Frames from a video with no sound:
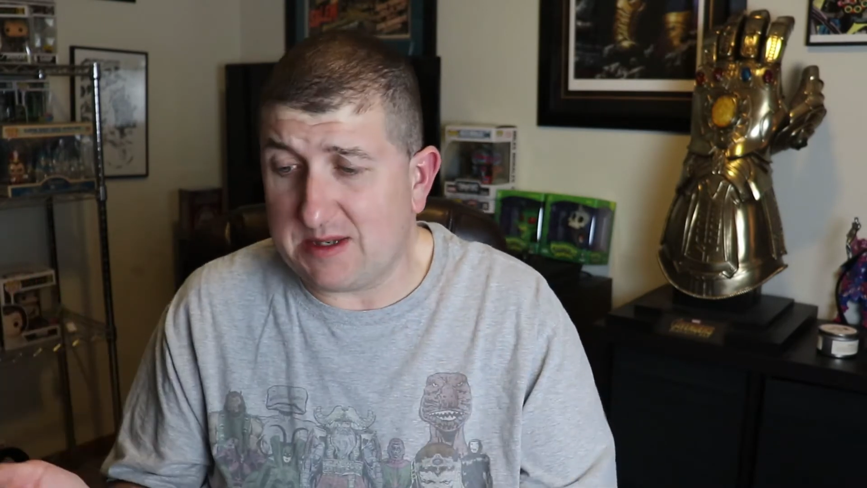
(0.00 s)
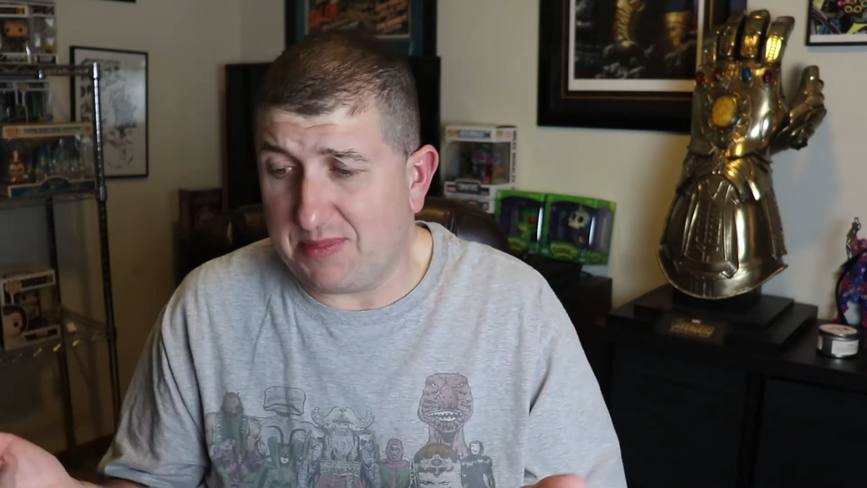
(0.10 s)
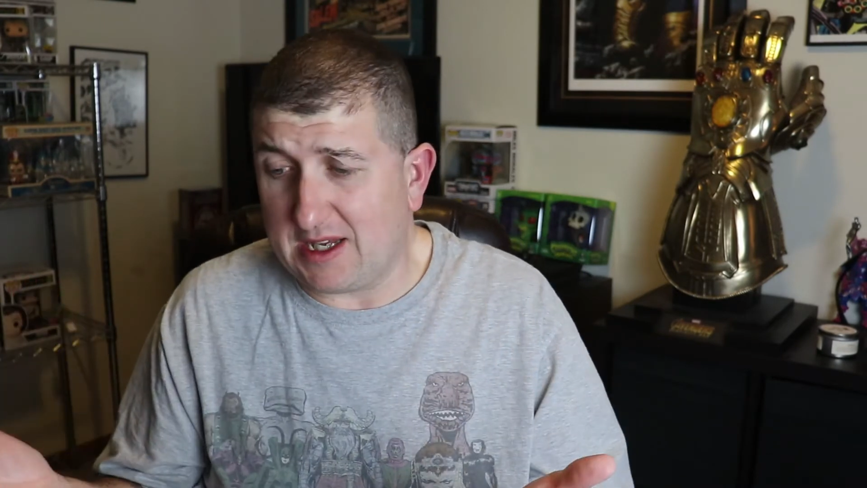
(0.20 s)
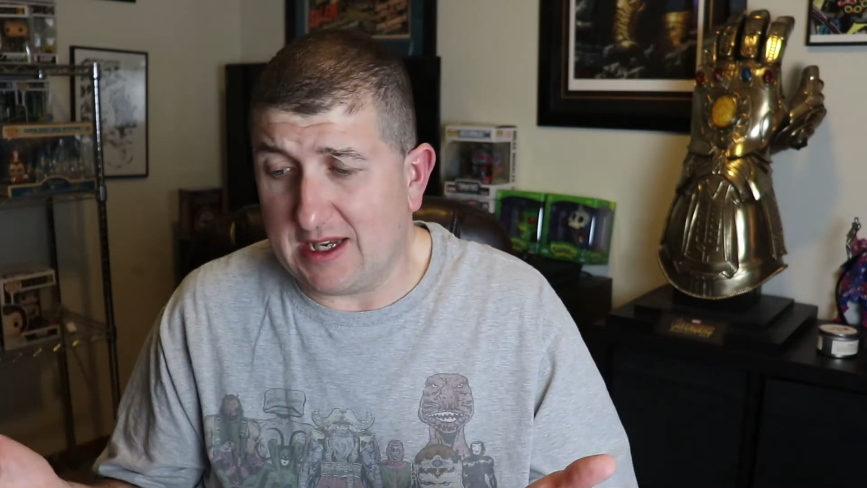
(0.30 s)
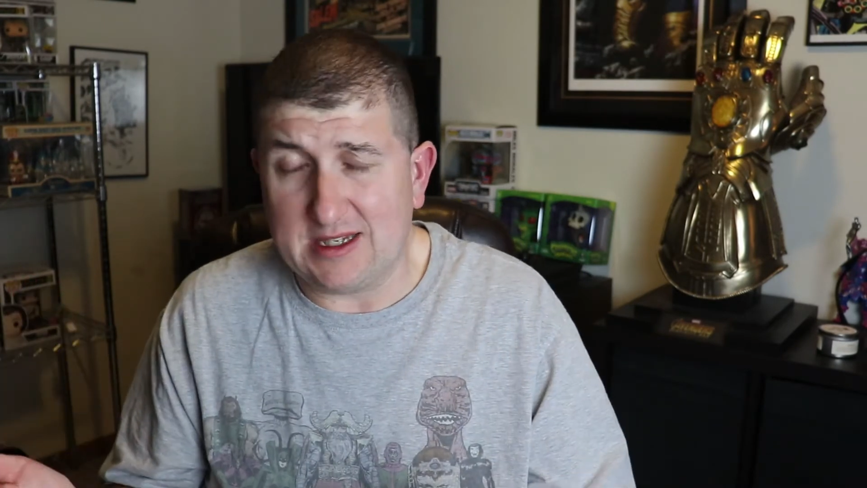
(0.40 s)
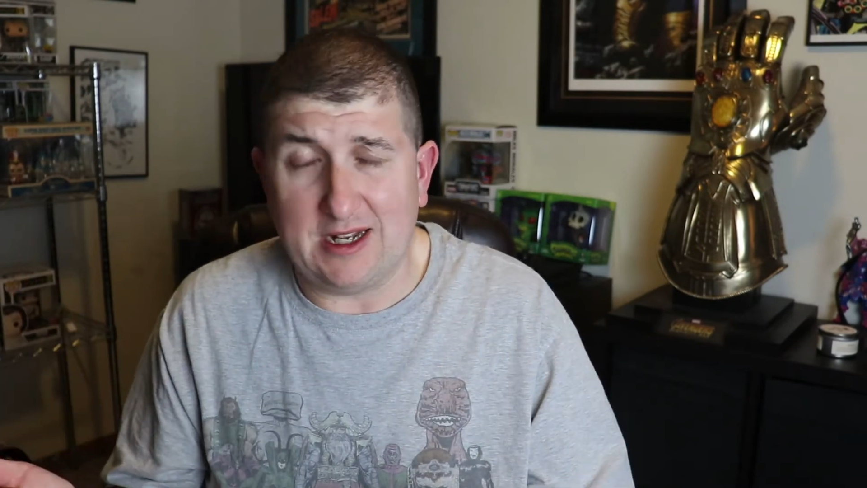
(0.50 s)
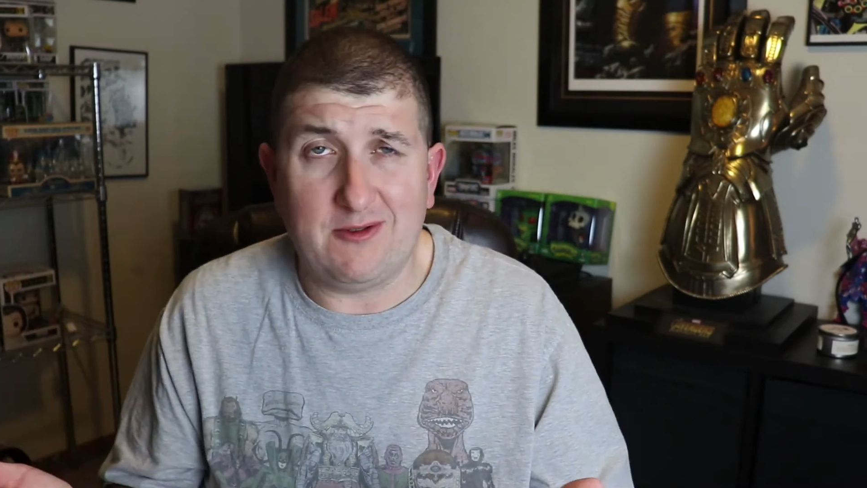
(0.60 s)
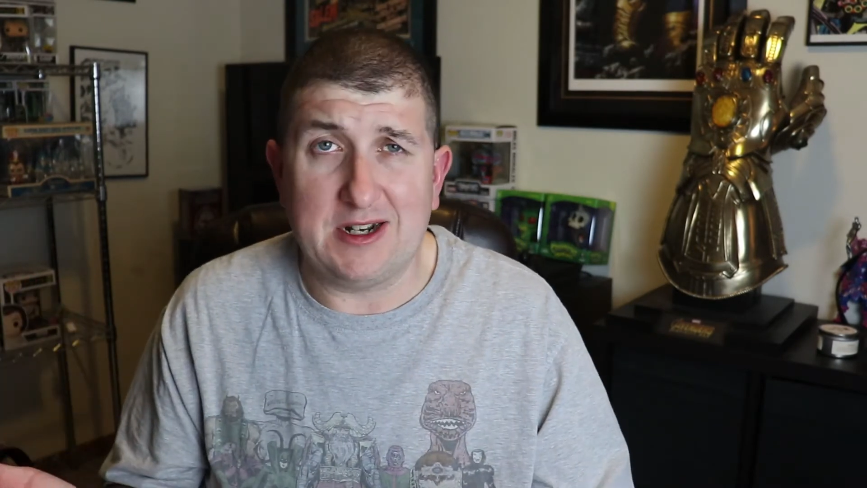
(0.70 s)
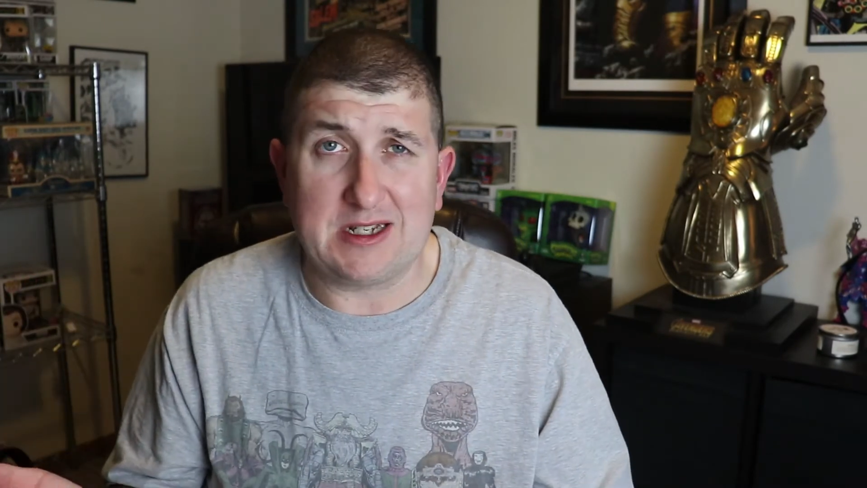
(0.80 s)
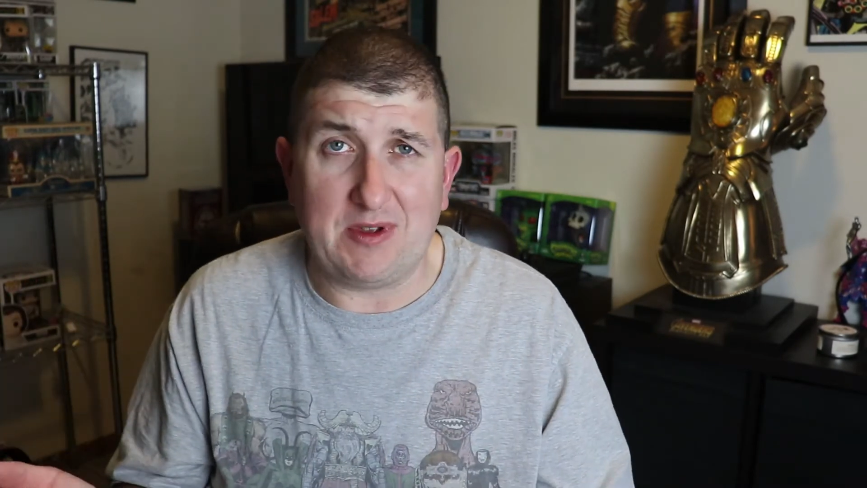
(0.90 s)
because I don't
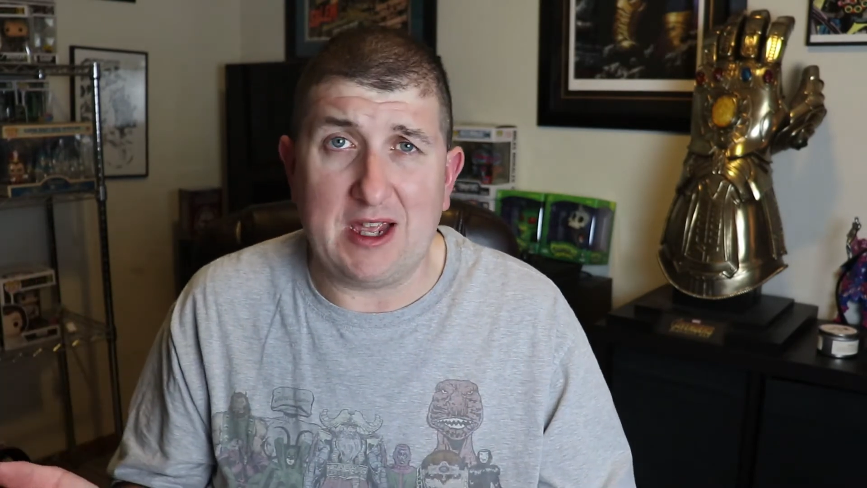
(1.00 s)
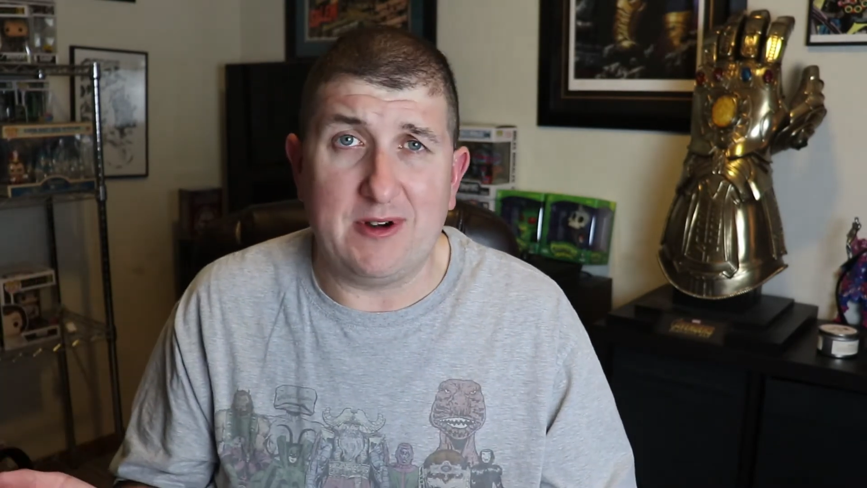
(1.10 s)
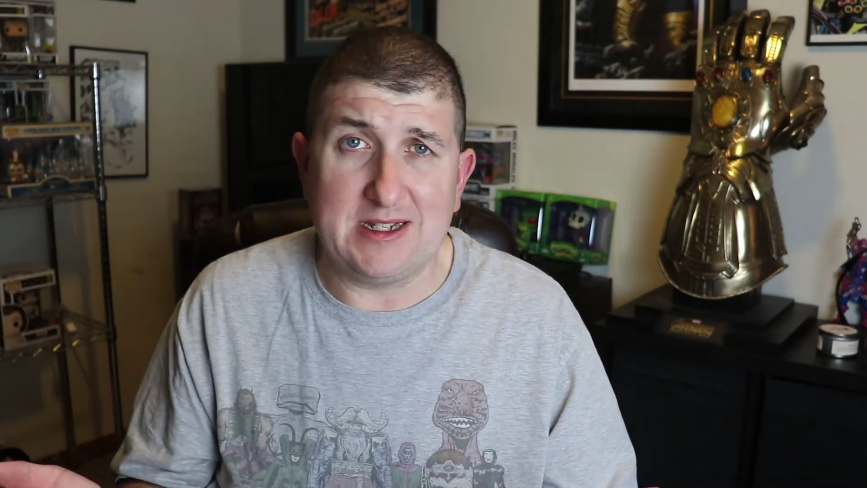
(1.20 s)
want to display it when